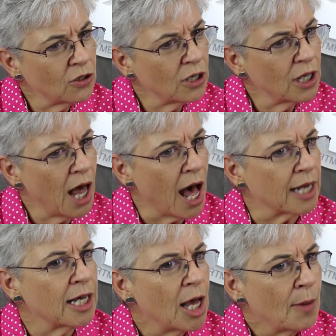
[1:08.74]
learn a
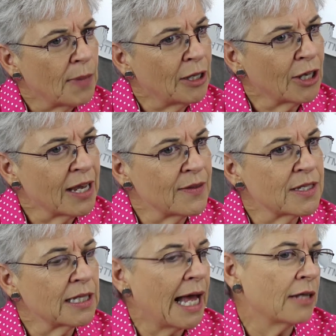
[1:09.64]
lot by looking at
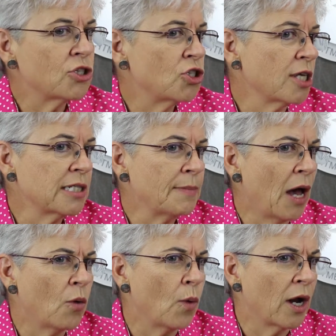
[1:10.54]
these clouds just
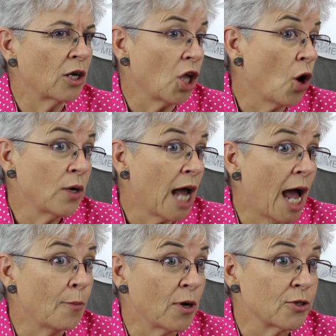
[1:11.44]
about where low and
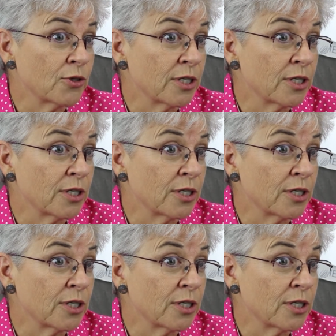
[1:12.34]
high pressure